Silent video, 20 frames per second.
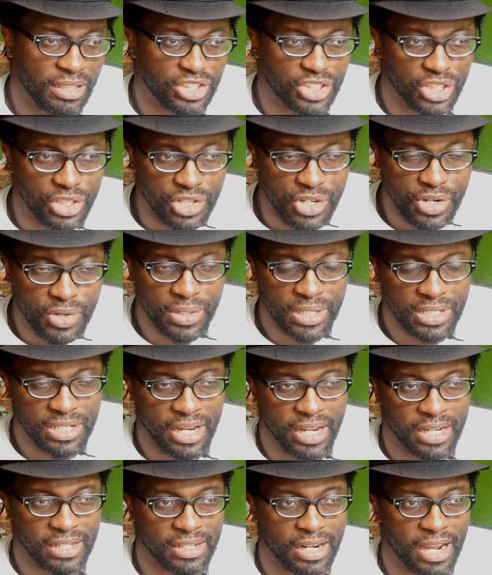a newer
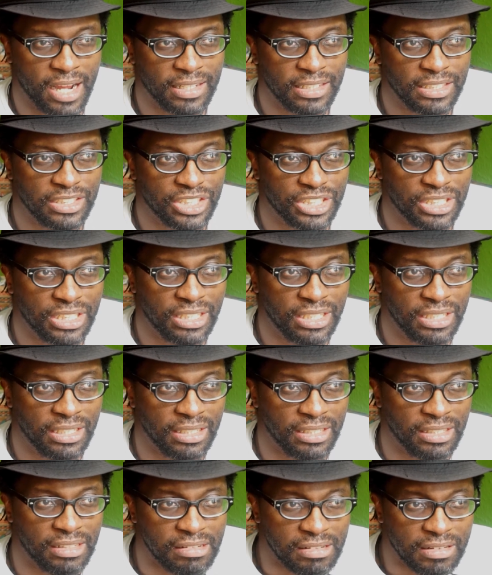technology,
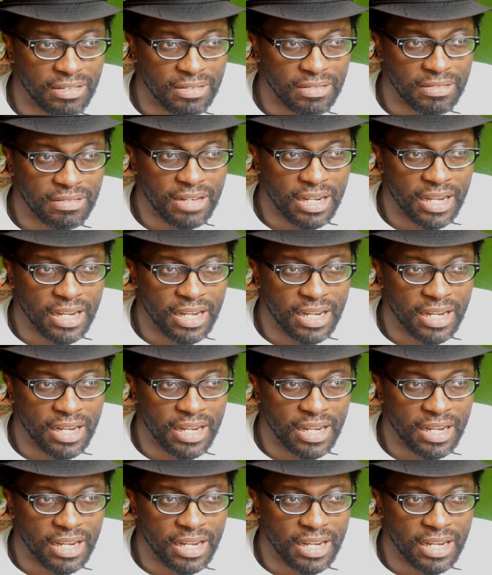you know,